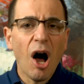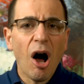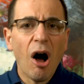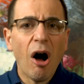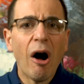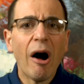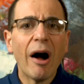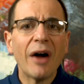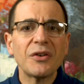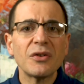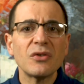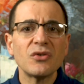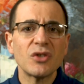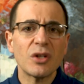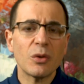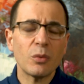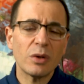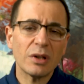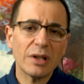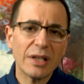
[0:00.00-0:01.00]
heightens
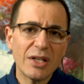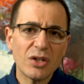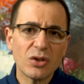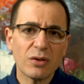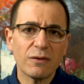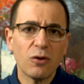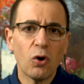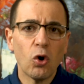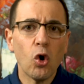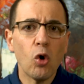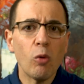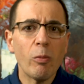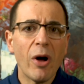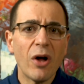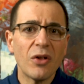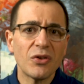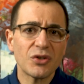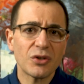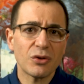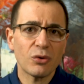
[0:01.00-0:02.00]
the release of
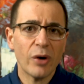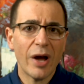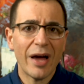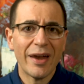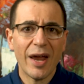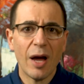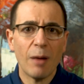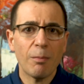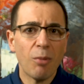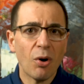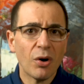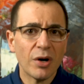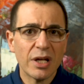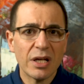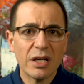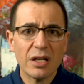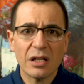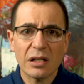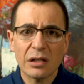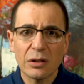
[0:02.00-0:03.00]
hormones throughout our
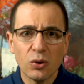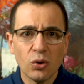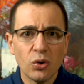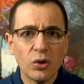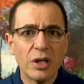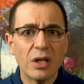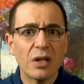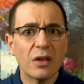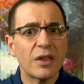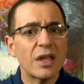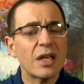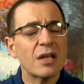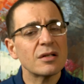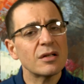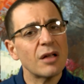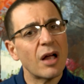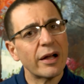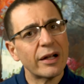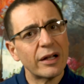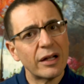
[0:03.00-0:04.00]
body, including
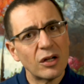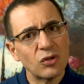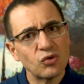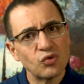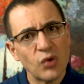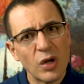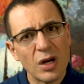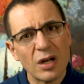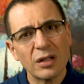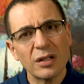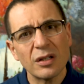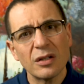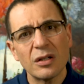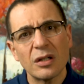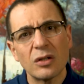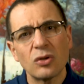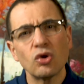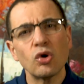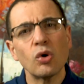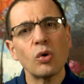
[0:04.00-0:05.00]
things like adrenaline
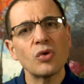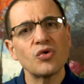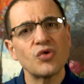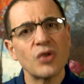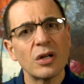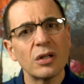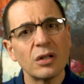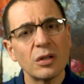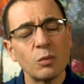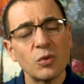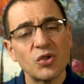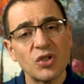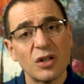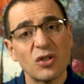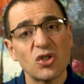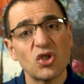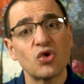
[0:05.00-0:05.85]
and noradrenaline, which are the